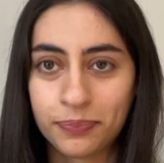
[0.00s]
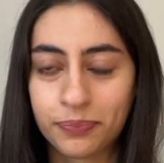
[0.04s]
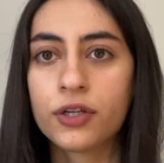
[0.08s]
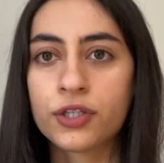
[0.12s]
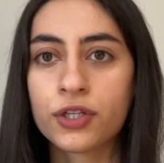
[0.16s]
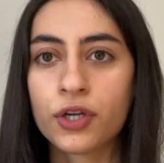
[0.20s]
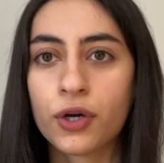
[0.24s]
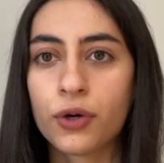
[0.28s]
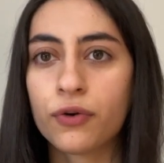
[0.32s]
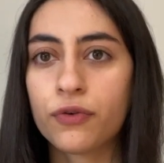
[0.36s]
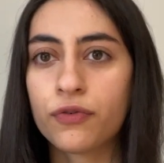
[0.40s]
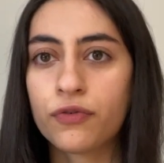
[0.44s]

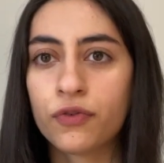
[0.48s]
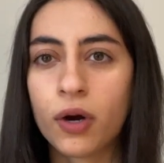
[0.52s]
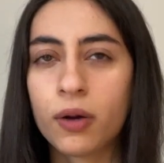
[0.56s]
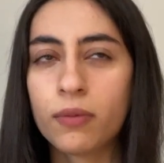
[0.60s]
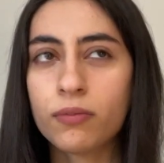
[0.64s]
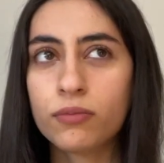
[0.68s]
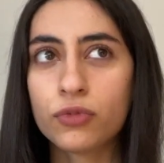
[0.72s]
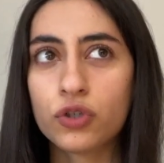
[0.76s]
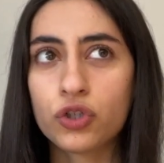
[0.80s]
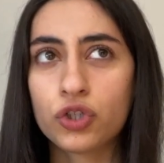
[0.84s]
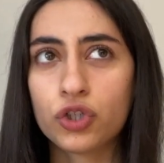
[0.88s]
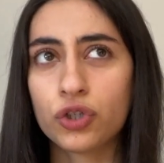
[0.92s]
So
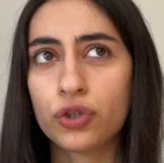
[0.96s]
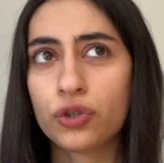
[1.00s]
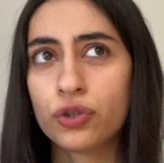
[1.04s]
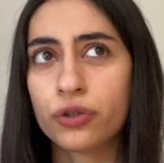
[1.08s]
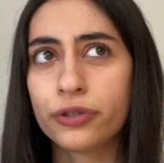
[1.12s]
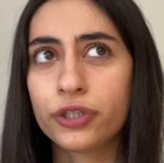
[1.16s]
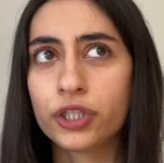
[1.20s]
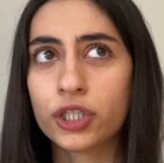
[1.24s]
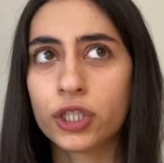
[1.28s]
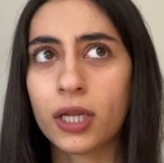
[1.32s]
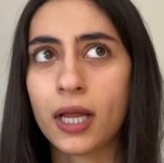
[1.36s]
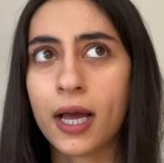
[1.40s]
from
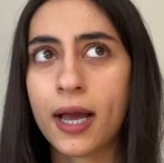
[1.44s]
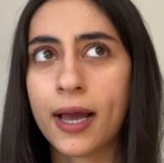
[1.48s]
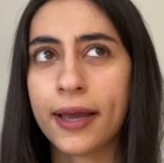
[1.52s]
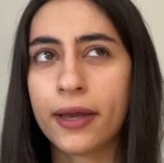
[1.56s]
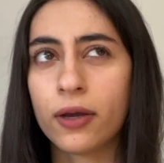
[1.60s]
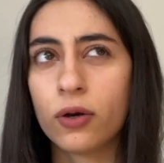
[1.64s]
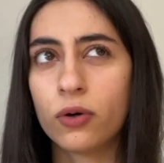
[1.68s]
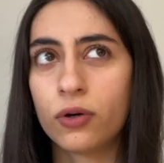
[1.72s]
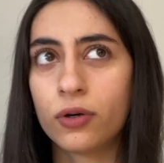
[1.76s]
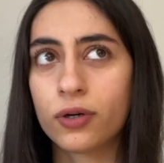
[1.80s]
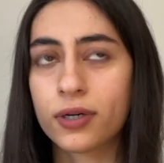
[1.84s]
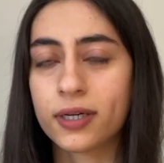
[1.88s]
June, July,
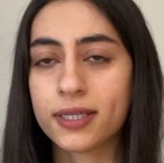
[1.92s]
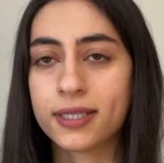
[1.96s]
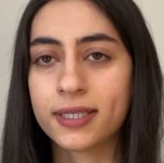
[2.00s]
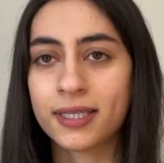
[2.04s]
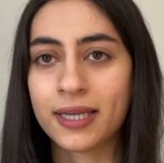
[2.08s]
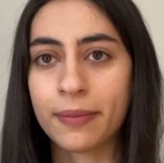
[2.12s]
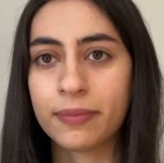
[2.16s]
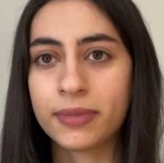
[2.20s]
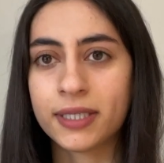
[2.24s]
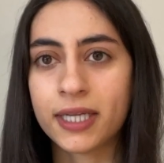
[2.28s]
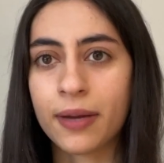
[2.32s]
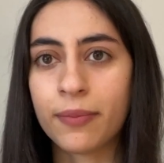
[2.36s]
August,
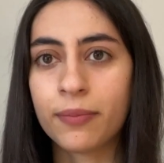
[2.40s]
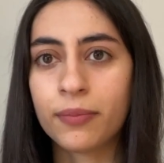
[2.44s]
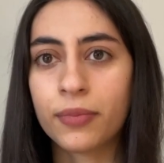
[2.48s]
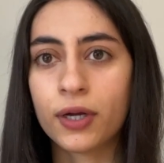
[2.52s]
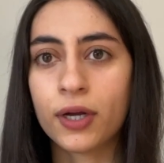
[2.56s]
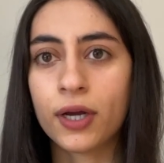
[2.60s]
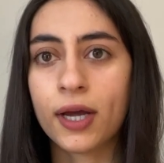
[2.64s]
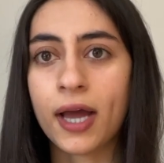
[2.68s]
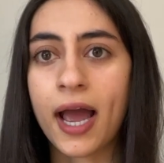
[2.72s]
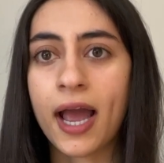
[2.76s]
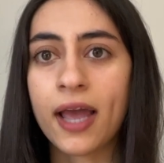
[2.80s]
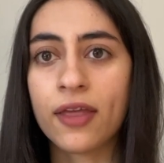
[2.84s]

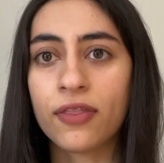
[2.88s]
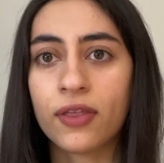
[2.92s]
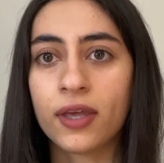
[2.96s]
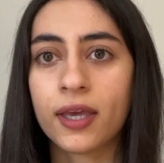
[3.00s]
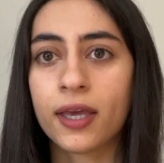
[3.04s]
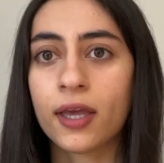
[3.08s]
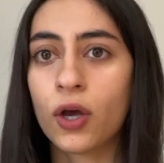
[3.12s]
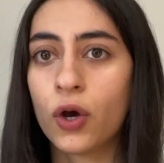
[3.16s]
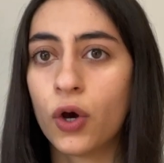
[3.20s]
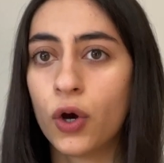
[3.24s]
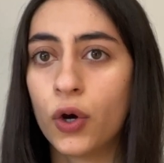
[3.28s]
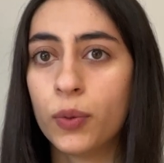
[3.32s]
September, I
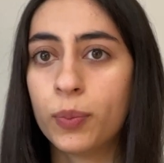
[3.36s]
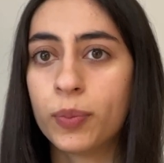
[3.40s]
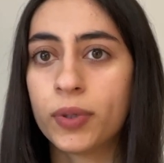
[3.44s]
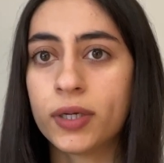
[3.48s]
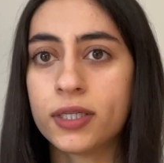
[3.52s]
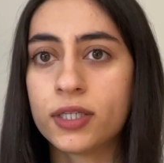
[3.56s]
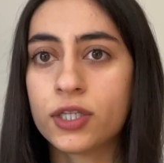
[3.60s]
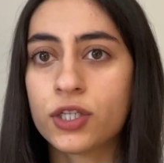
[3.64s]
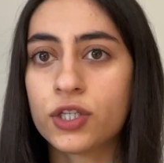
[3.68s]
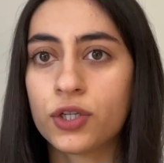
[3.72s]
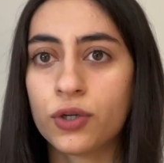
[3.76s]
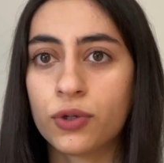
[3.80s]
think it
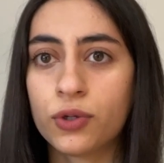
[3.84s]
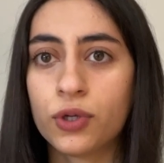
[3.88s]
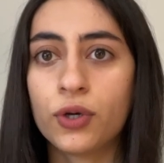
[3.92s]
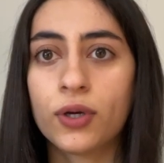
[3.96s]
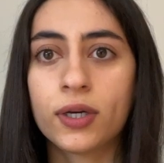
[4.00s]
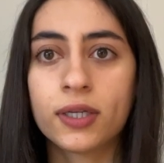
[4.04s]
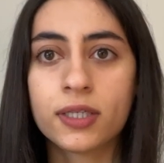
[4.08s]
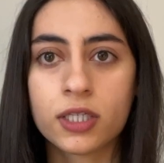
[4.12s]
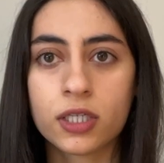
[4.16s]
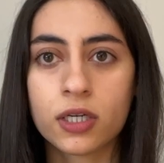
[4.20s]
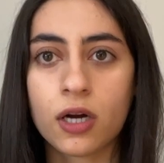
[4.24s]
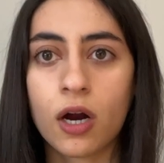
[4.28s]
opens so you
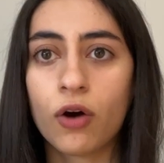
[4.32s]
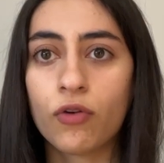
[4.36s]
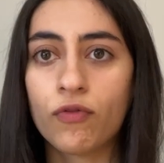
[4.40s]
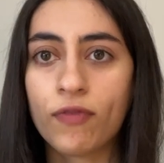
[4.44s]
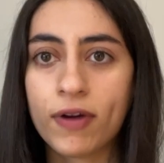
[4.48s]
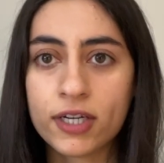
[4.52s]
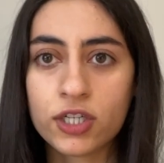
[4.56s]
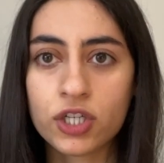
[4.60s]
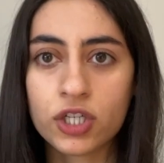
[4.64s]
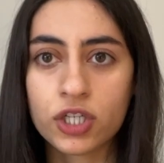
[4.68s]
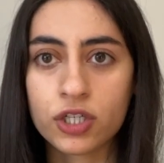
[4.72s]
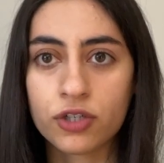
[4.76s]
can start
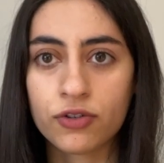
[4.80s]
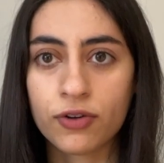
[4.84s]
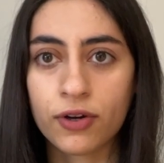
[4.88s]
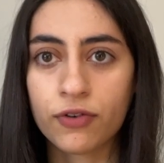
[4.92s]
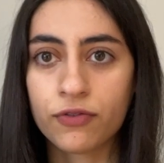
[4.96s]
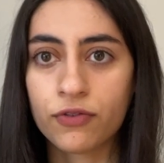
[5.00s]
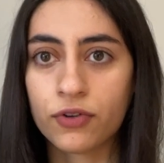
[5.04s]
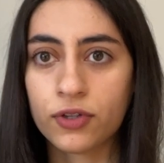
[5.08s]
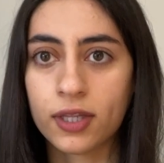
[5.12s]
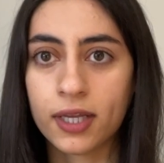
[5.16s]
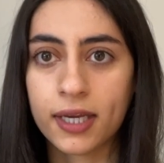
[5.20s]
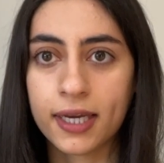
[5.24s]
registering
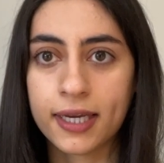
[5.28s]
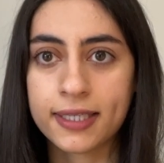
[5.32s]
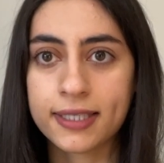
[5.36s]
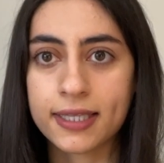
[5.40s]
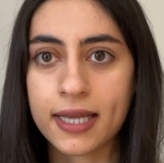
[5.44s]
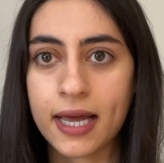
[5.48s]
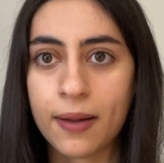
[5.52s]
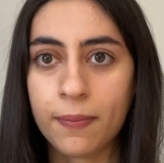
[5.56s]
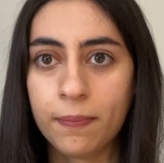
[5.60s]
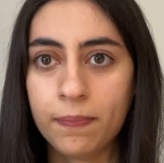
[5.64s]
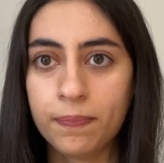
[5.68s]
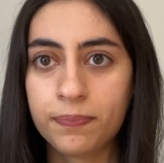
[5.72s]
for the exam